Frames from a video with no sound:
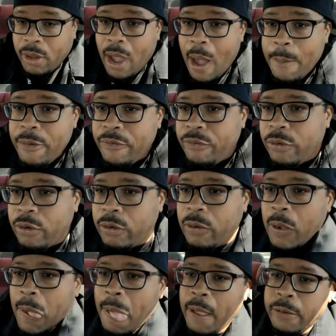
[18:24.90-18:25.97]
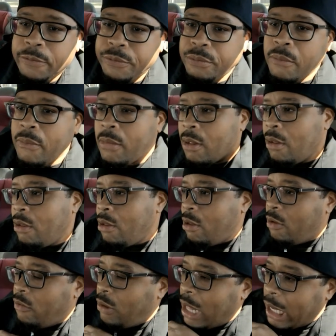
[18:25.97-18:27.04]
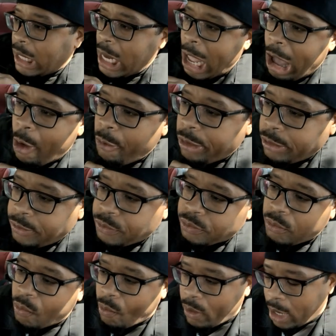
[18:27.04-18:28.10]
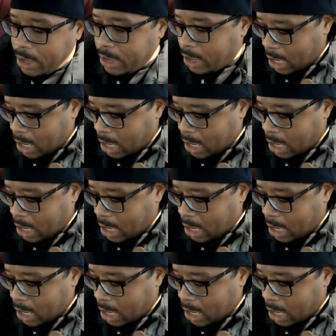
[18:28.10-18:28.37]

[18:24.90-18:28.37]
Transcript: I'll be full for like an hour and